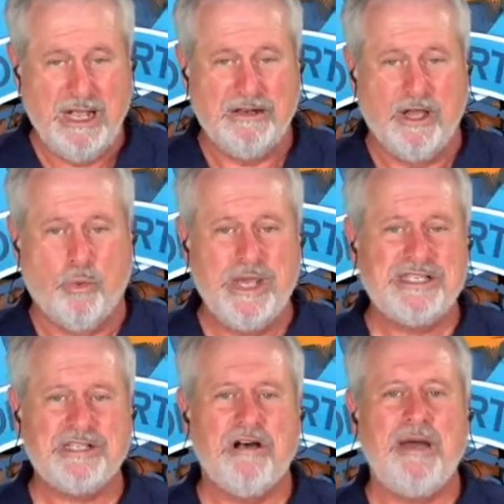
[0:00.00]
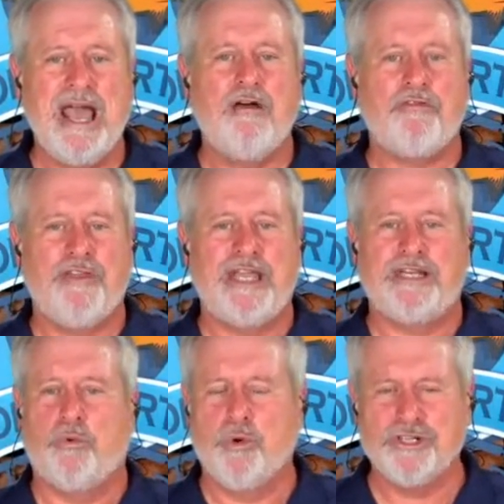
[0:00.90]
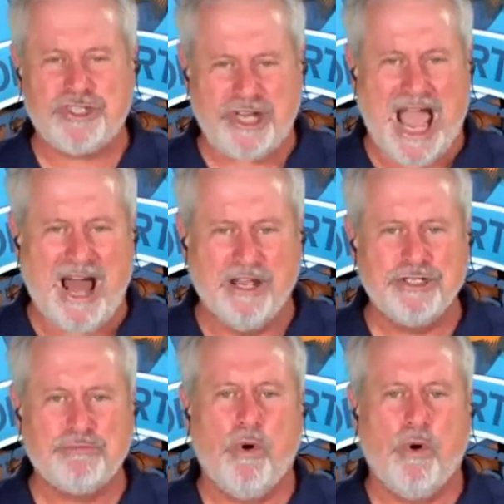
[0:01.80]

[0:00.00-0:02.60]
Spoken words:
that we somehow think that we're challenged